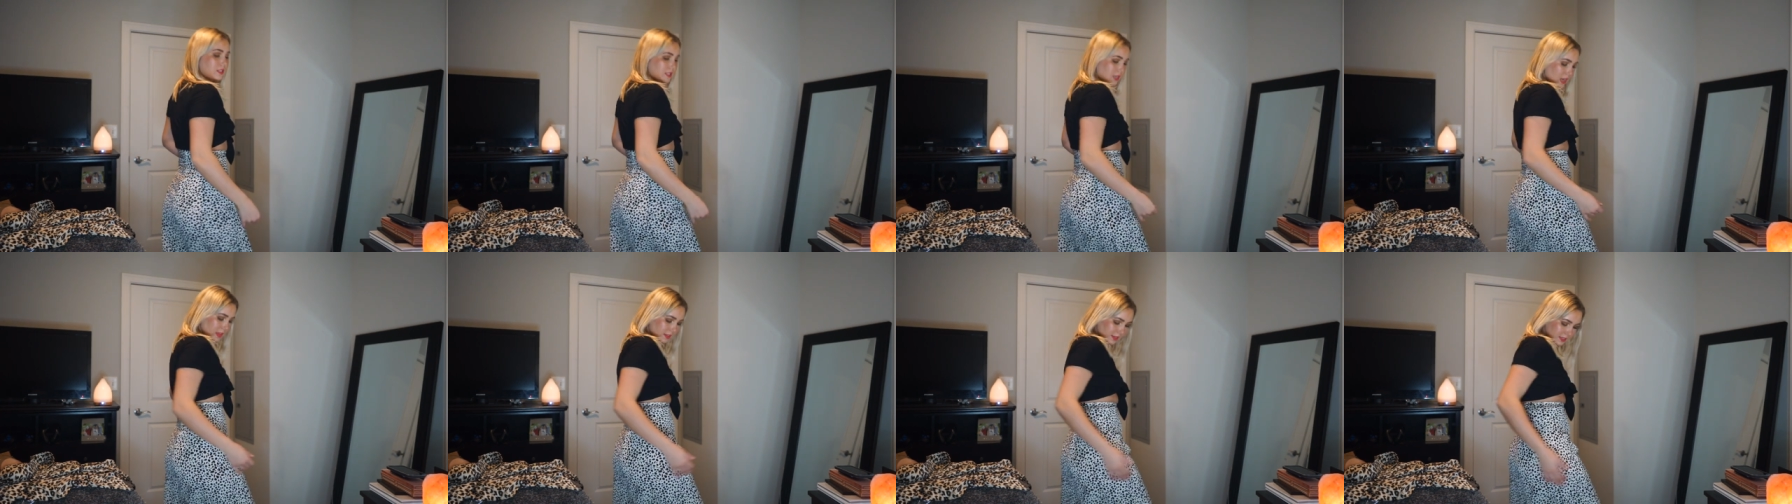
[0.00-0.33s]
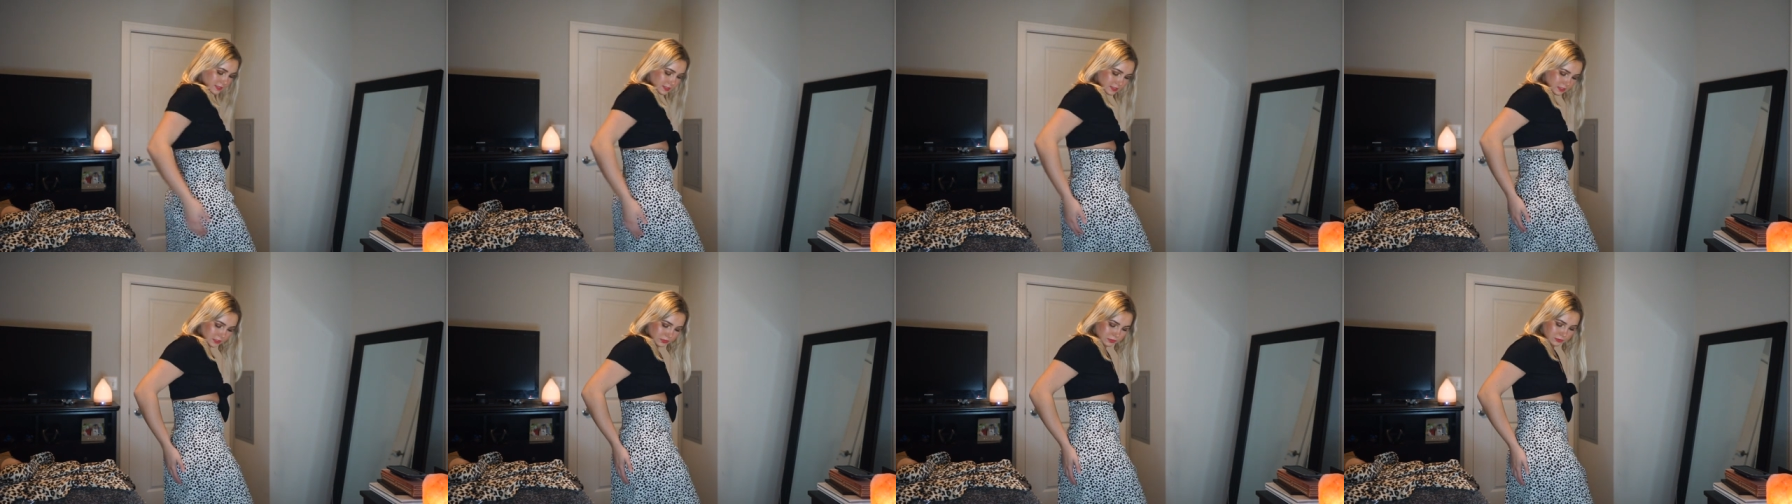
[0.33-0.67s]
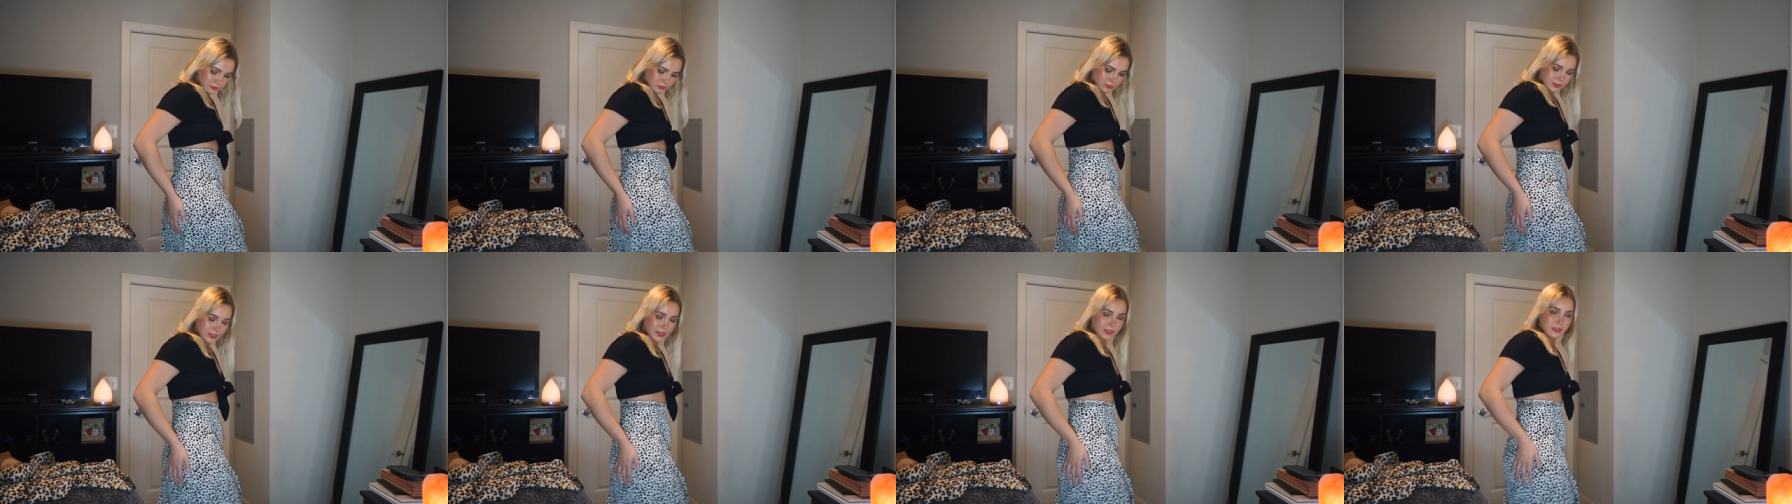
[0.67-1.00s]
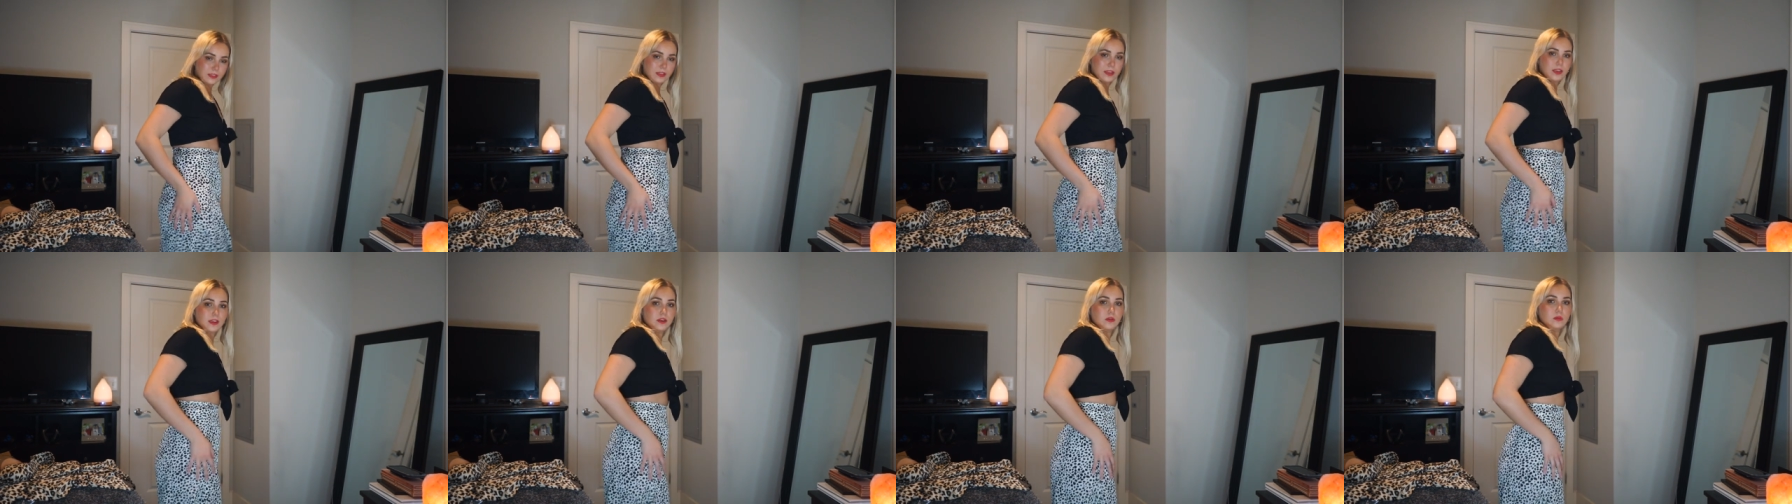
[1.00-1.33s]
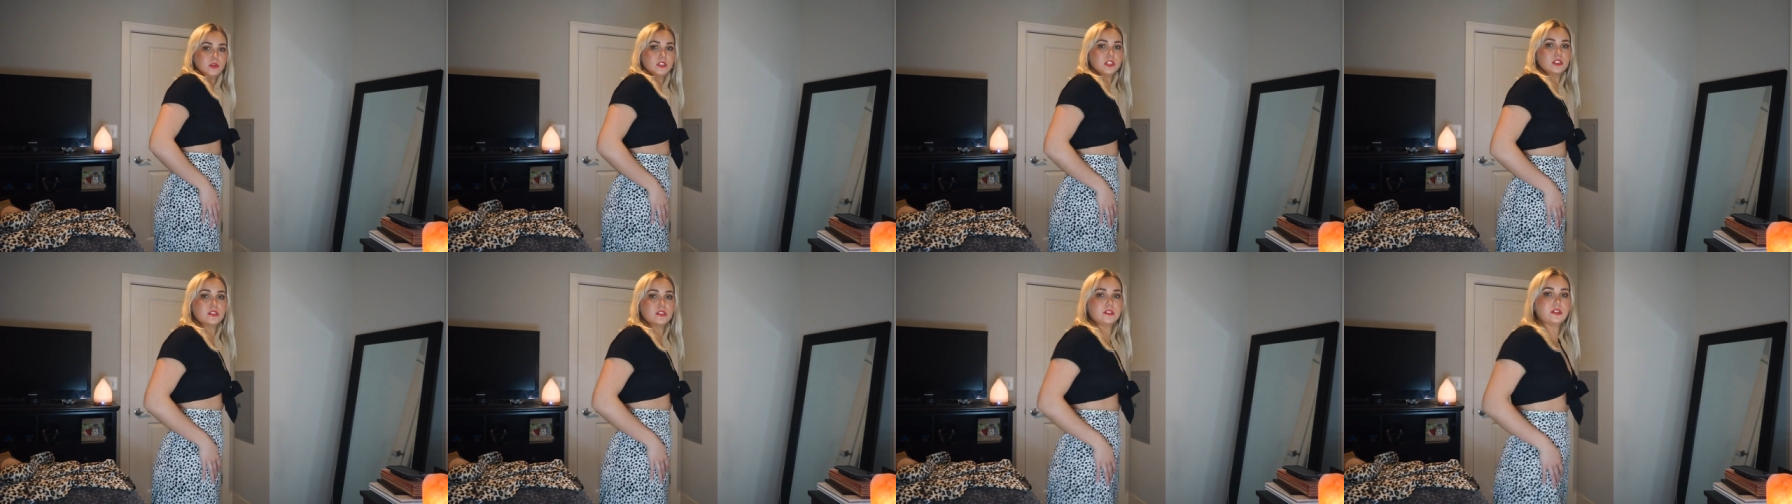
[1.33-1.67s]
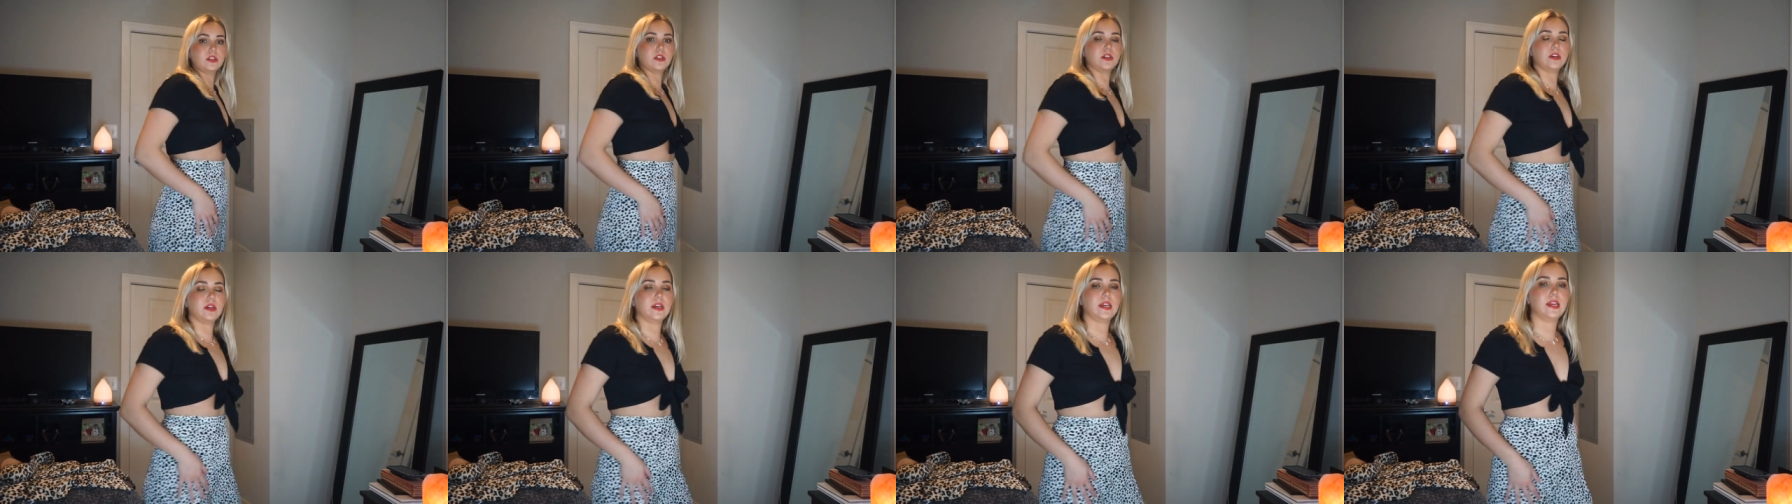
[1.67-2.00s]
It's not like see-through or anything, which is
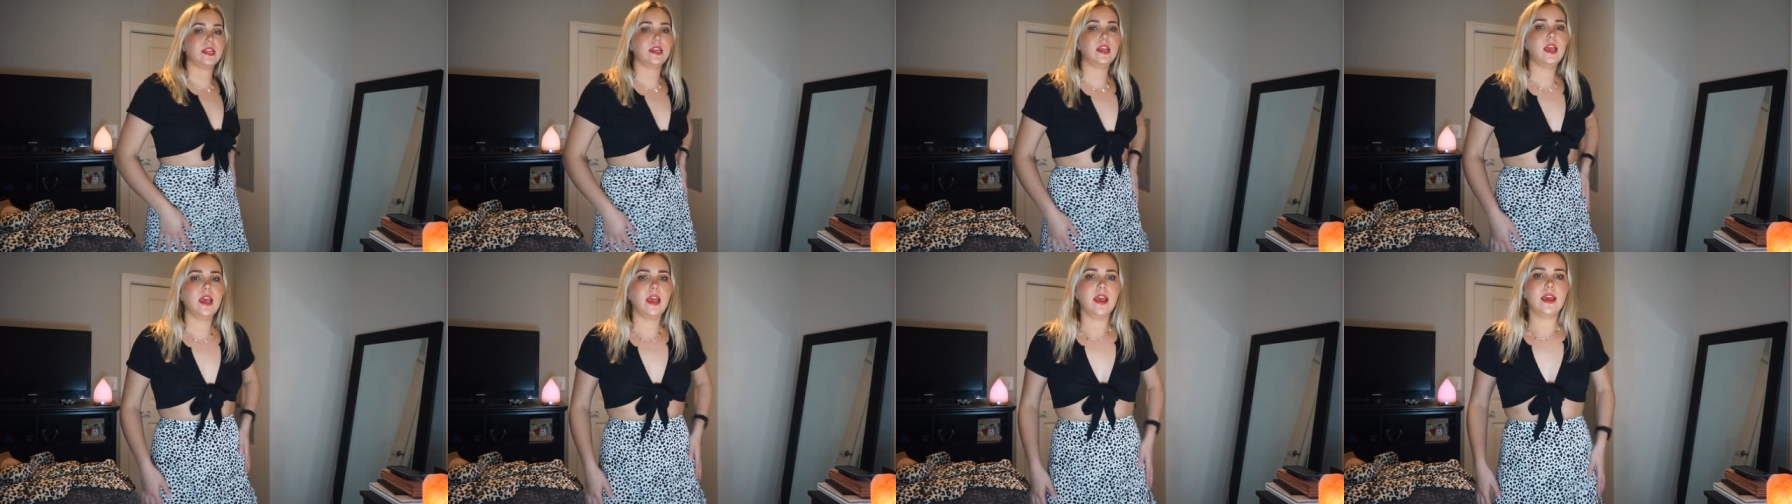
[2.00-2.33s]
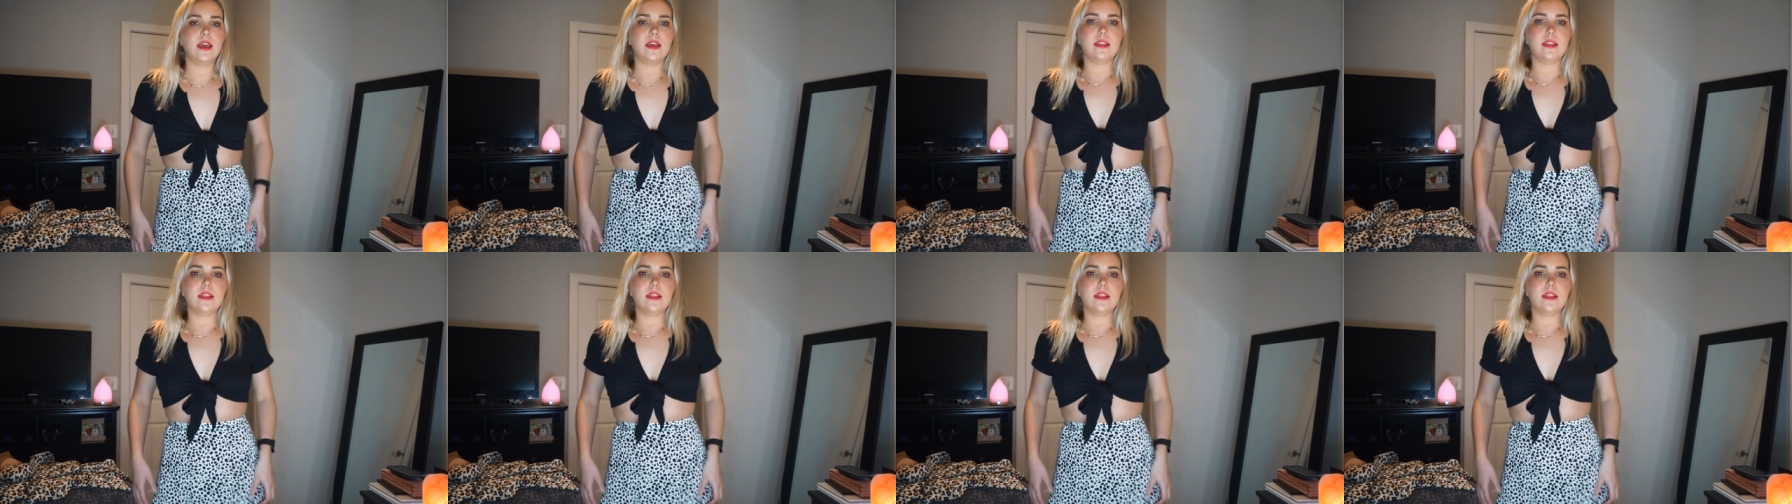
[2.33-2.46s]
good.